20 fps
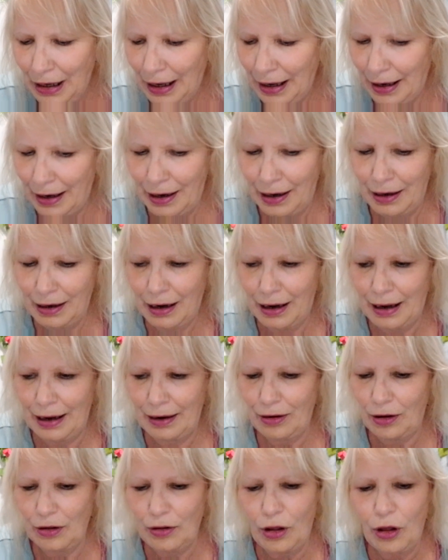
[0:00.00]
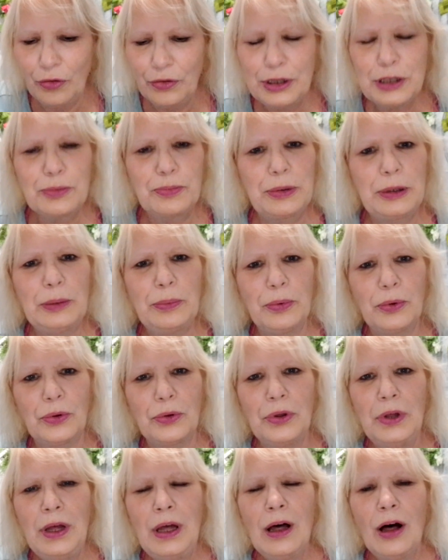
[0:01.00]
And all these
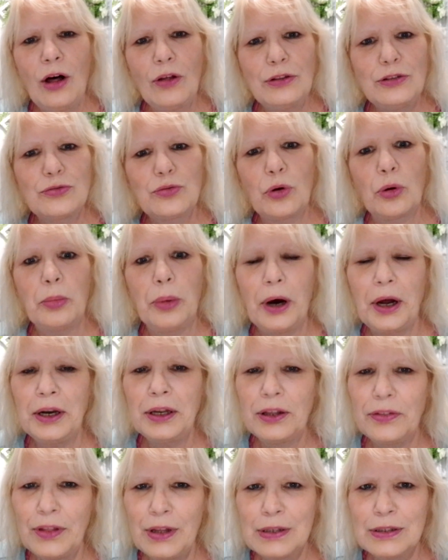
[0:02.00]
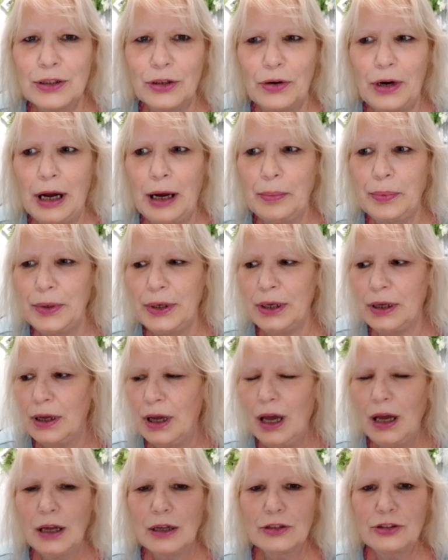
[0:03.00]
people, all these robotic things that are happening,
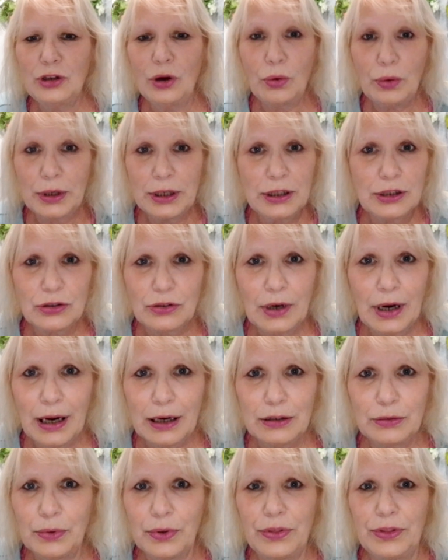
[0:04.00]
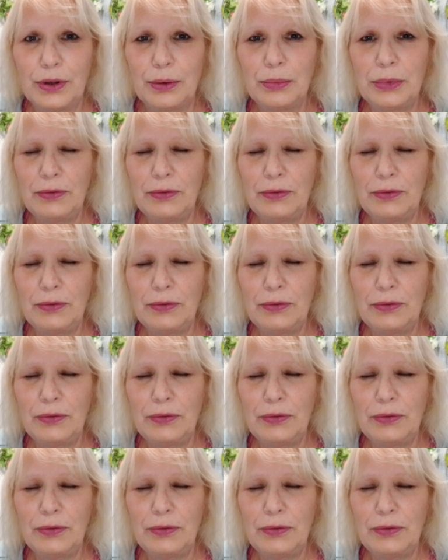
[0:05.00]
don't interact with them.